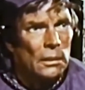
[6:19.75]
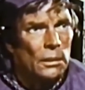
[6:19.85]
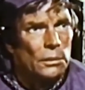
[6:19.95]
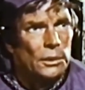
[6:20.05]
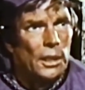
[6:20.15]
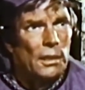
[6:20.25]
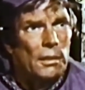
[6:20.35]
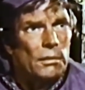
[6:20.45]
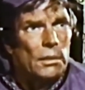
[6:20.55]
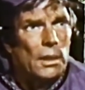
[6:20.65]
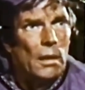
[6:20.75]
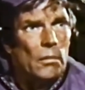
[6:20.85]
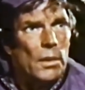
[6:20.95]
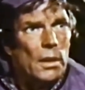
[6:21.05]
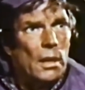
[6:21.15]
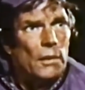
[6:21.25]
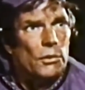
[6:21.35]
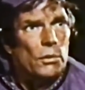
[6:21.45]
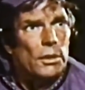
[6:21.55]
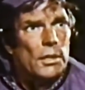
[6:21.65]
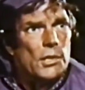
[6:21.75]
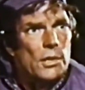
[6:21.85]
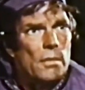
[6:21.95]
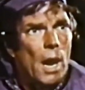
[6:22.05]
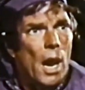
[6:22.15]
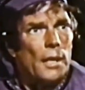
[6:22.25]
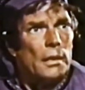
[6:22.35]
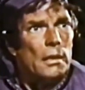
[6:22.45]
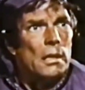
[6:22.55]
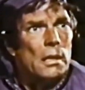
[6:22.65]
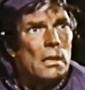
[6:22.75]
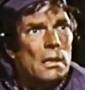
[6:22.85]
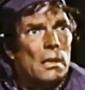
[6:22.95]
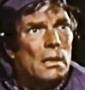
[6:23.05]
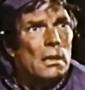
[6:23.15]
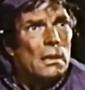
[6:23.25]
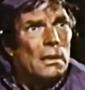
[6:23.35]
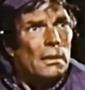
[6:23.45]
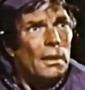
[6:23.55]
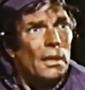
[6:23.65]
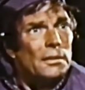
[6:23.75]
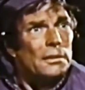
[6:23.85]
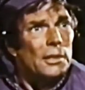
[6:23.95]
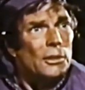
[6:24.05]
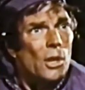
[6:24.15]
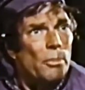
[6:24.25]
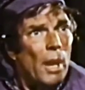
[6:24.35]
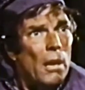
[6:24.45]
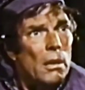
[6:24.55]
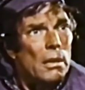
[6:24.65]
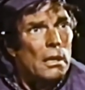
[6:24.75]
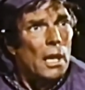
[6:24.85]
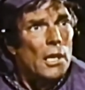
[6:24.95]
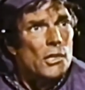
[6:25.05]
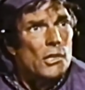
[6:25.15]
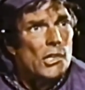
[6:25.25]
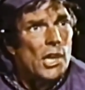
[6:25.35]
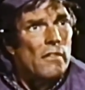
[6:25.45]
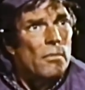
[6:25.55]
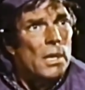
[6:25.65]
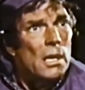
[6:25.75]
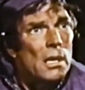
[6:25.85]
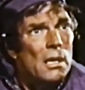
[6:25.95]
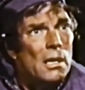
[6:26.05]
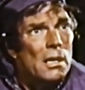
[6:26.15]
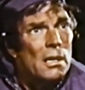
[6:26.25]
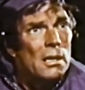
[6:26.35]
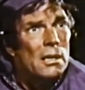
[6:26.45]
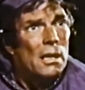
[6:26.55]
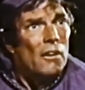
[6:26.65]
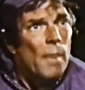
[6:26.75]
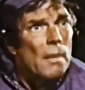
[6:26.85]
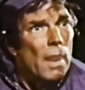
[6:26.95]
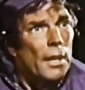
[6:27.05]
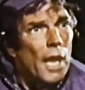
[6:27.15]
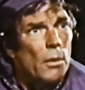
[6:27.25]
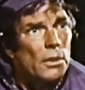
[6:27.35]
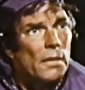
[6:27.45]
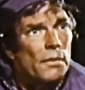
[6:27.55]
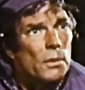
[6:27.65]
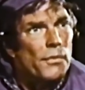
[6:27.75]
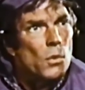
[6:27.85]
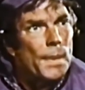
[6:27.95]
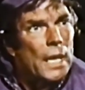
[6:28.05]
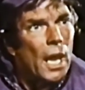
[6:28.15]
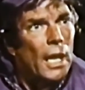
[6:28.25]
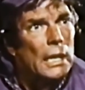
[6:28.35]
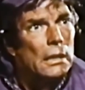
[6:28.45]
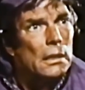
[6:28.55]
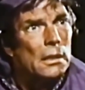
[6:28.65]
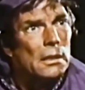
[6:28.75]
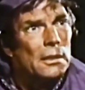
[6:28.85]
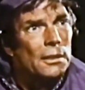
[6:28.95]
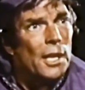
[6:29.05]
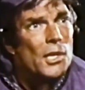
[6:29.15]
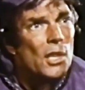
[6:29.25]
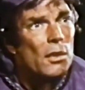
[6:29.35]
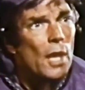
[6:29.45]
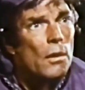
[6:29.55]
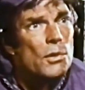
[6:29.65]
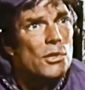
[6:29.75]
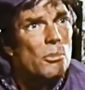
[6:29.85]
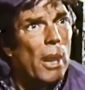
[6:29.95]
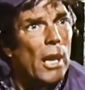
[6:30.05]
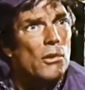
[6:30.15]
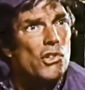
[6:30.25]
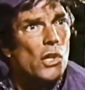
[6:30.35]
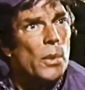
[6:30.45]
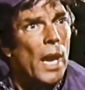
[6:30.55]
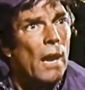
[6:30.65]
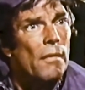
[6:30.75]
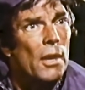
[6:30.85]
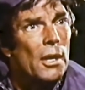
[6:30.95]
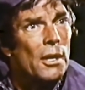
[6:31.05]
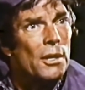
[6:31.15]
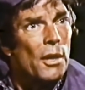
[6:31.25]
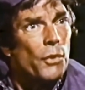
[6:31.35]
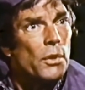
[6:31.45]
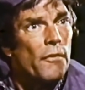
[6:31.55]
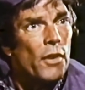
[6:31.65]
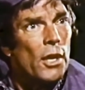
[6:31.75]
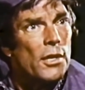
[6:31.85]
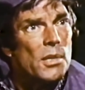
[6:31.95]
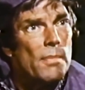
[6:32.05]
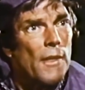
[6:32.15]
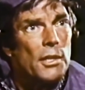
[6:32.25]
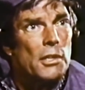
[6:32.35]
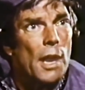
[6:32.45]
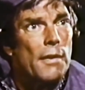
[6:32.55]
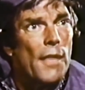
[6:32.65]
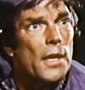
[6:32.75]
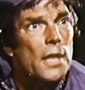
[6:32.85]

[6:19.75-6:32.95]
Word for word: Oh, death, you come when I had you least in mind. Yet in your power it lies to save me. Of my money I will give you if you will be kind. Yes, a thousand pounds shall you have if you defer this matter till another